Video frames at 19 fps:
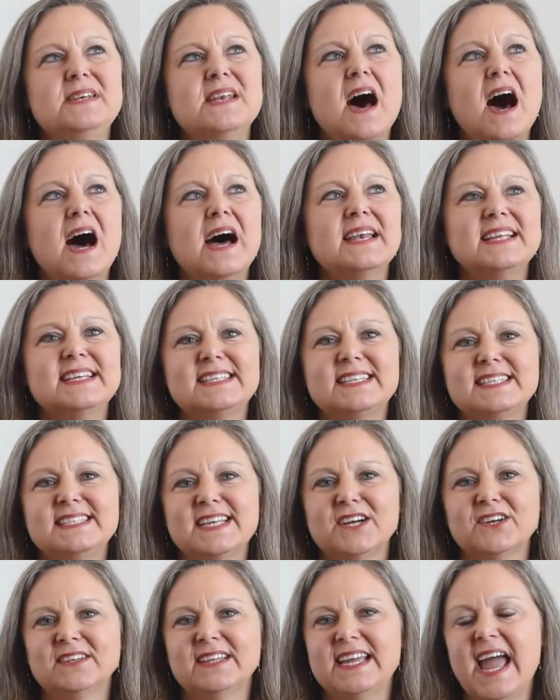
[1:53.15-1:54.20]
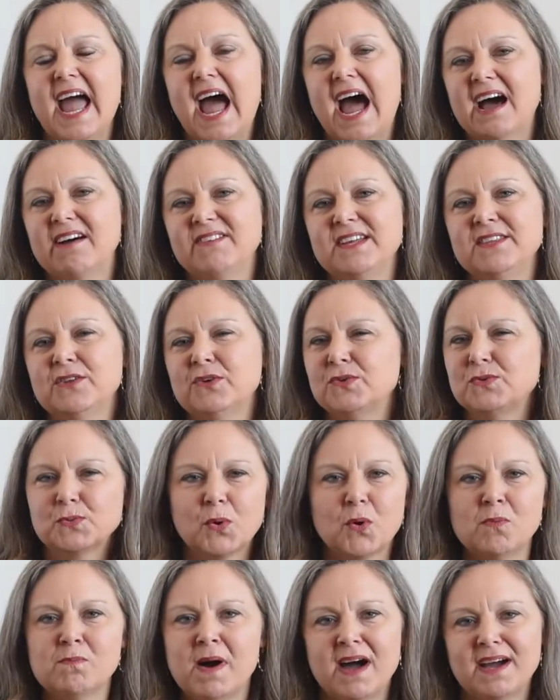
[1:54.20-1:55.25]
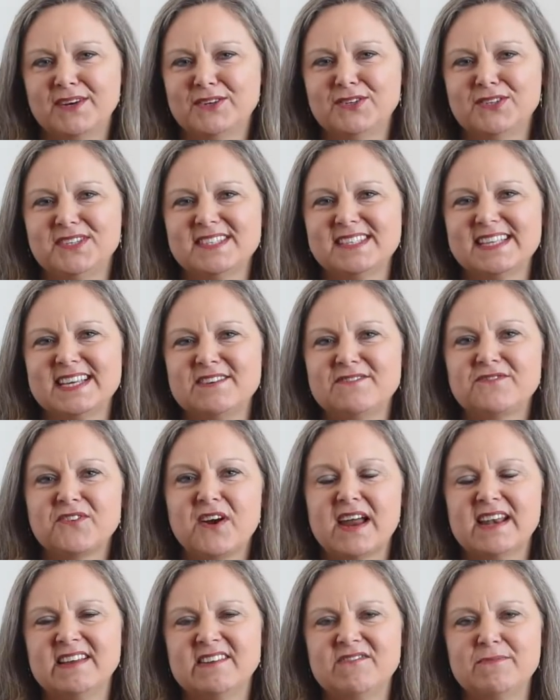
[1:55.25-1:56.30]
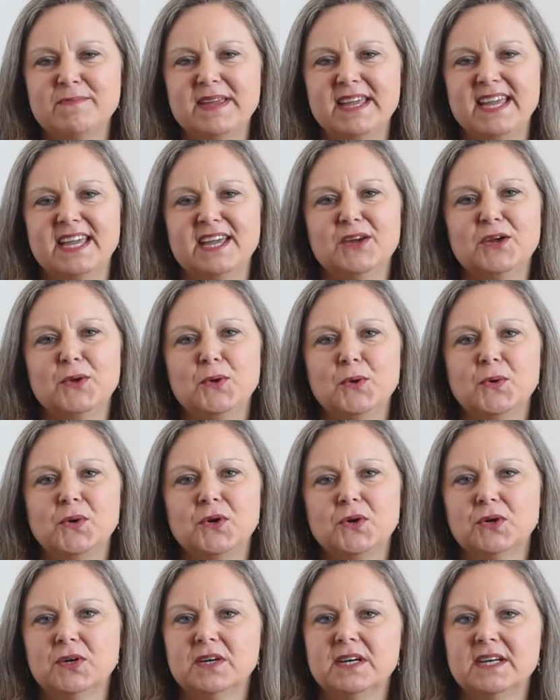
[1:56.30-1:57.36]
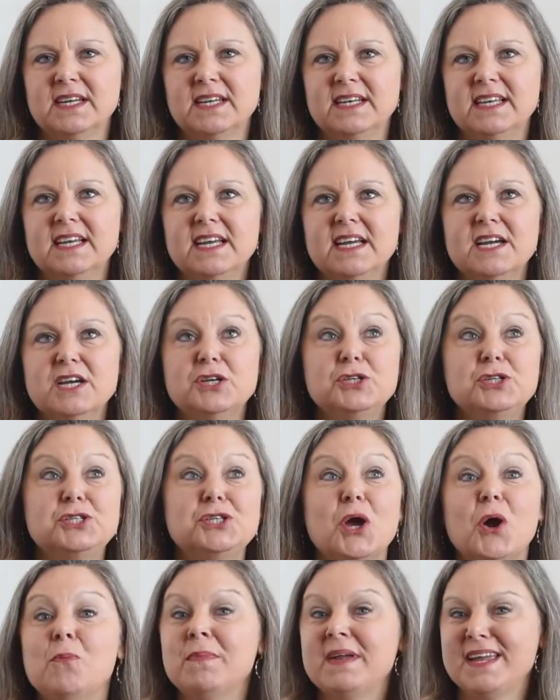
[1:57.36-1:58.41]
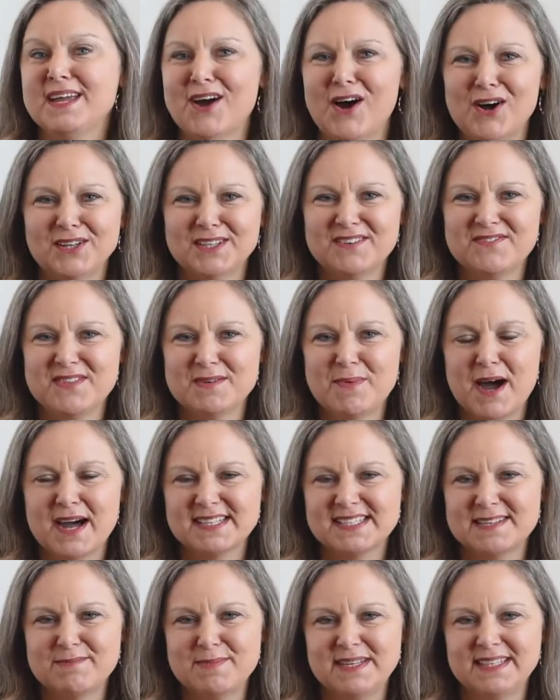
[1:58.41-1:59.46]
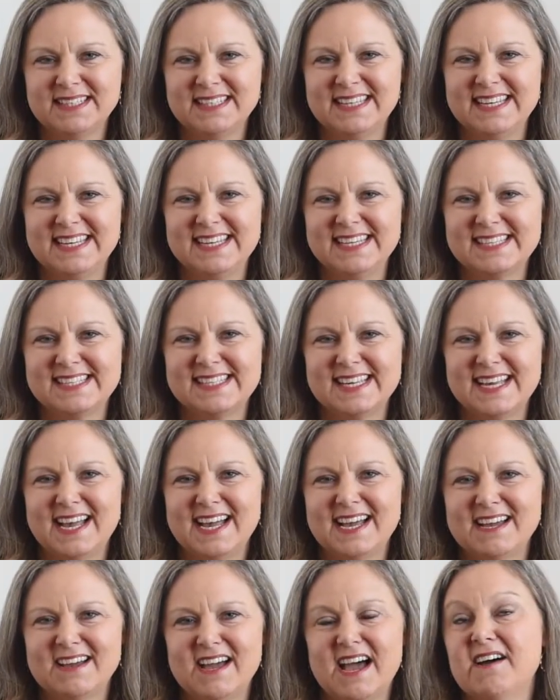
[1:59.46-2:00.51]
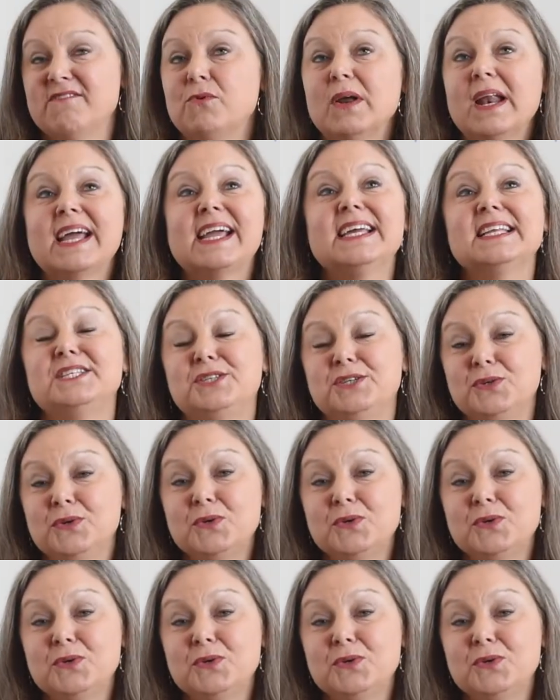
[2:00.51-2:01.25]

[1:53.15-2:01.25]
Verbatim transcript: not necessarily having those role models in front of me who could show me all of the possibilities uh, of what I could